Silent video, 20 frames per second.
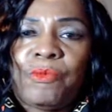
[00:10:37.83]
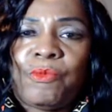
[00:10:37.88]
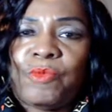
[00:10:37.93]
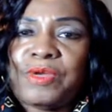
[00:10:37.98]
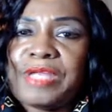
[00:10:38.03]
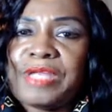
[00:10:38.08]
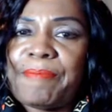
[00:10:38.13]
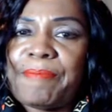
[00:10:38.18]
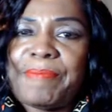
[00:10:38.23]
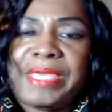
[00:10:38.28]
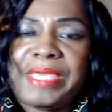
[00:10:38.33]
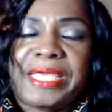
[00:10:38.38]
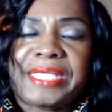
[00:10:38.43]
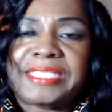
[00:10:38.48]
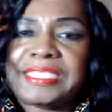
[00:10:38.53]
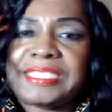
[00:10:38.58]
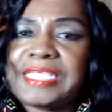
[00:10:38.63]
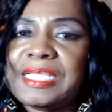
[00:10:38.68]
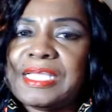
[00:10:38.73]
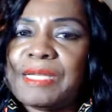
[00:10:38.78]
When that
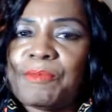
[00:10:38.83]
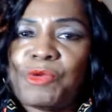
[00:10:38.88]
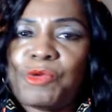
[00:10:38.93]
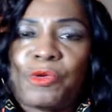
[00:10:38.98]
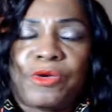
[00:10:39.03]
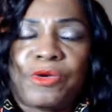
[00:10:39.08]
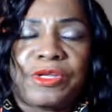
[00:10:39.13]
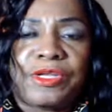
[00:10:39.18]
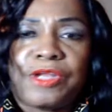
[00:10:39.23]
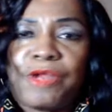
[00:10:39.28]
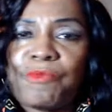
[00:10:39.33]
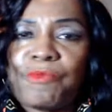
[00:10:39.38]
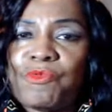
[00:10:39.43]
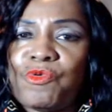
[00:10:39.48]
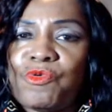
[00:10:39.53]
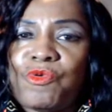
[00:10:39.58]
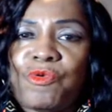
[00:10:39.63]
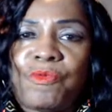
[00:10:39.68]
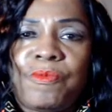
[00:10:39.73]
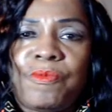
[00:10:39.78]
man said, I'm going in that
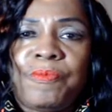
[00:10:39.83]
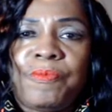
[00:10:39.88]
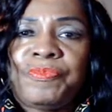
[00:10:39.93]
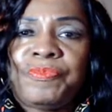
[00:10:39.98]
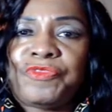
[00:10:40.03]
room